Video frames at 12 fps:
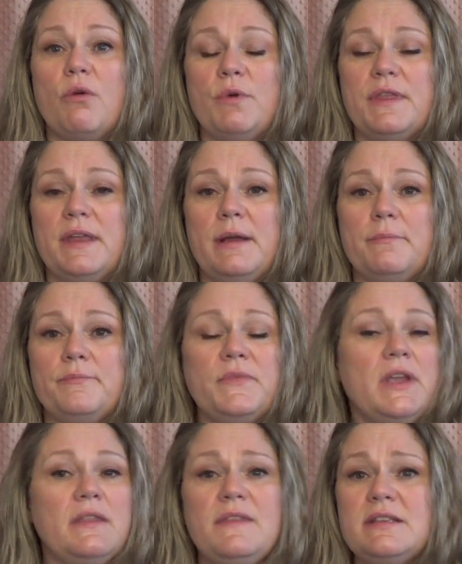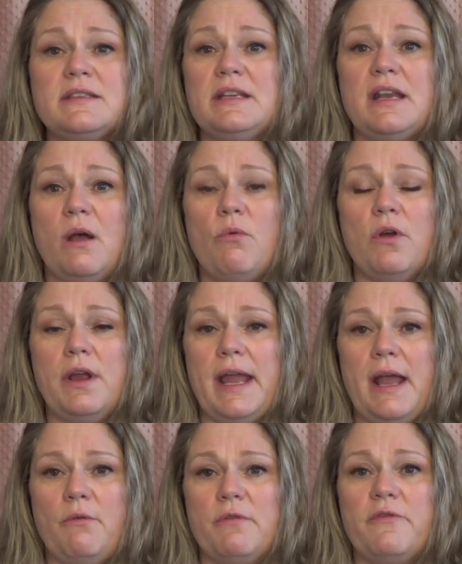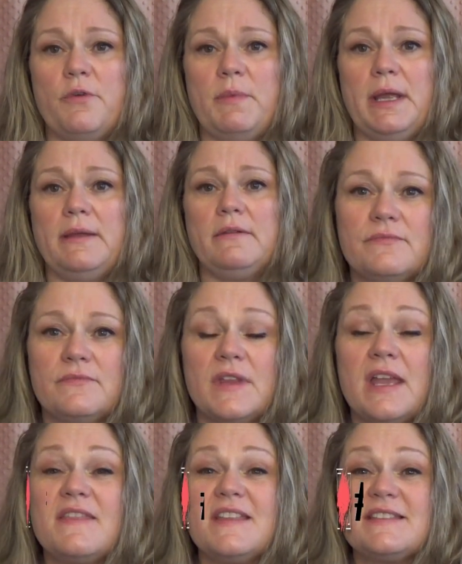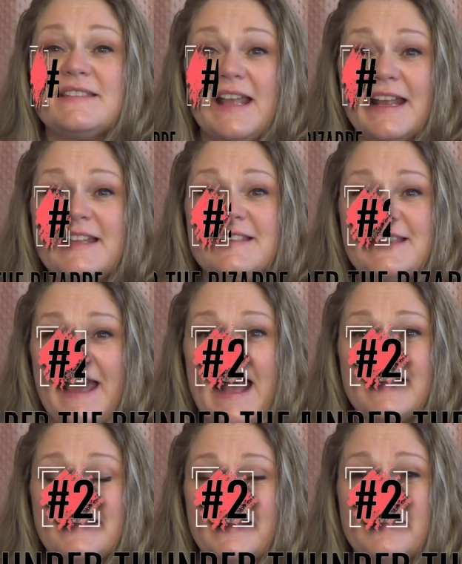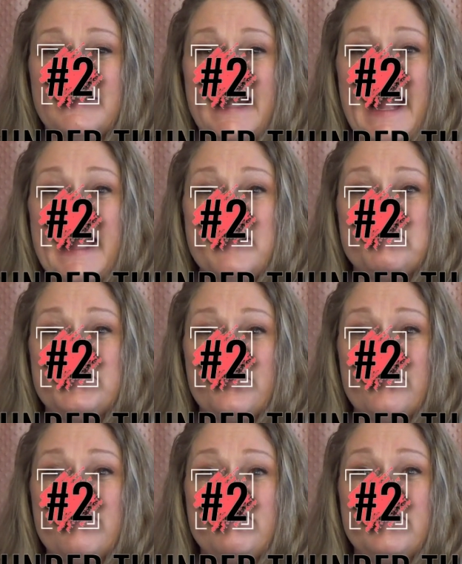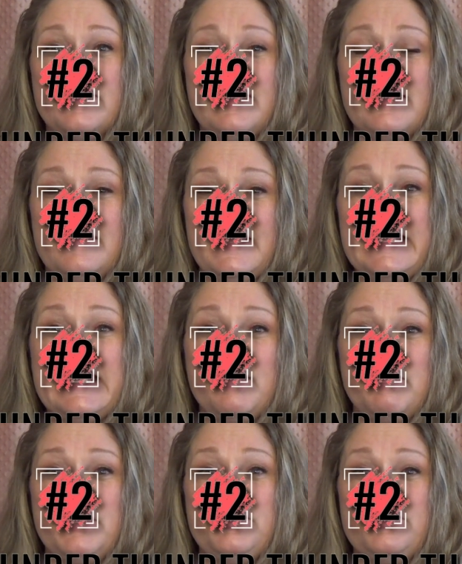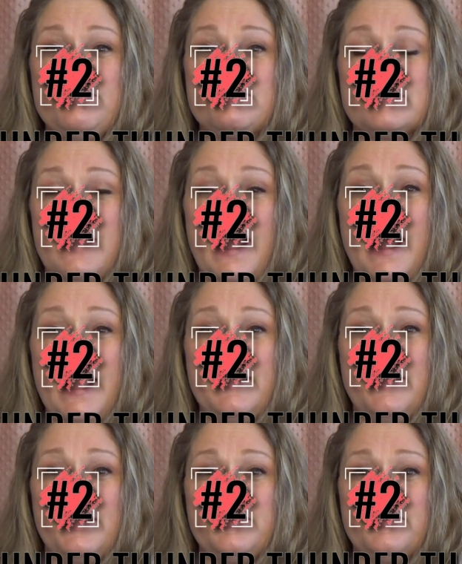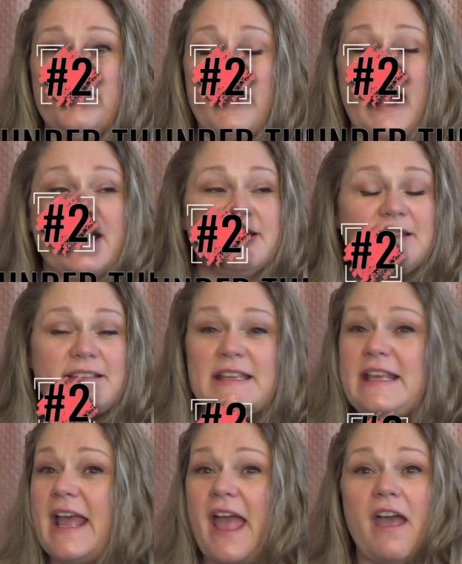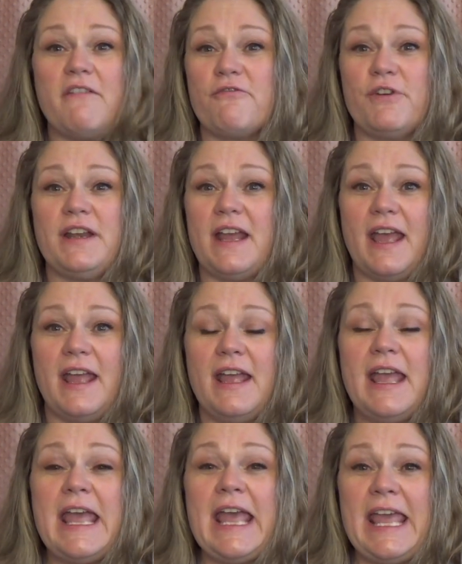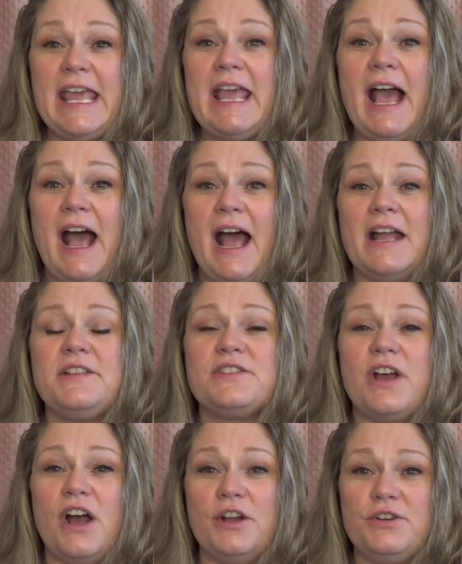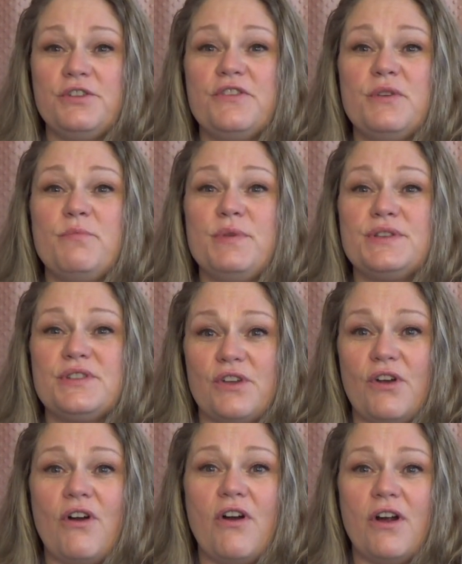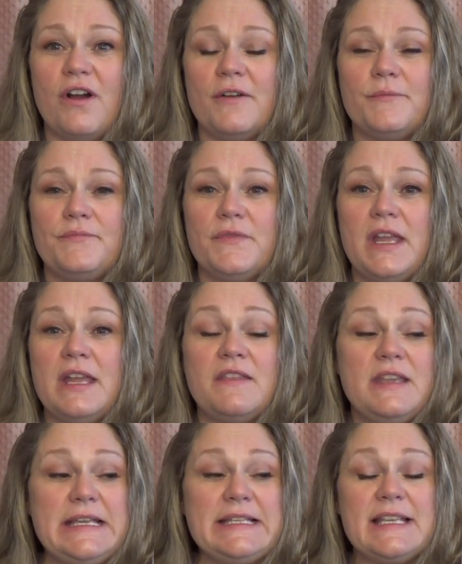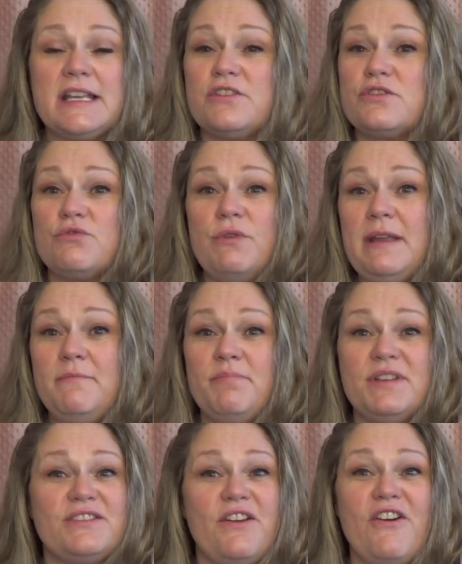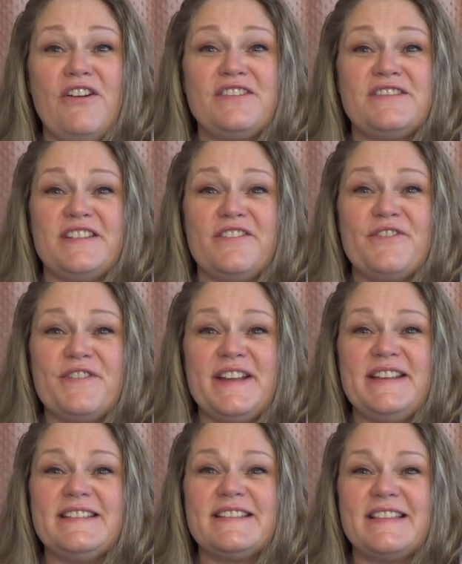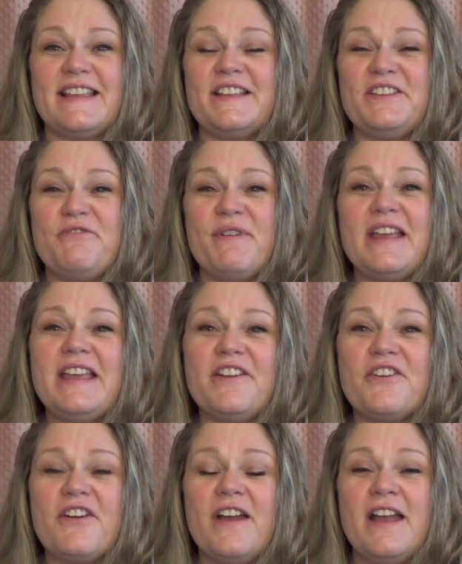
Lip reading: with them. This did not work out for me. The second tactic that I observed the enemy use to hide under, I see every day. He hides under the bizarre. These extreme bizarre stories that you hear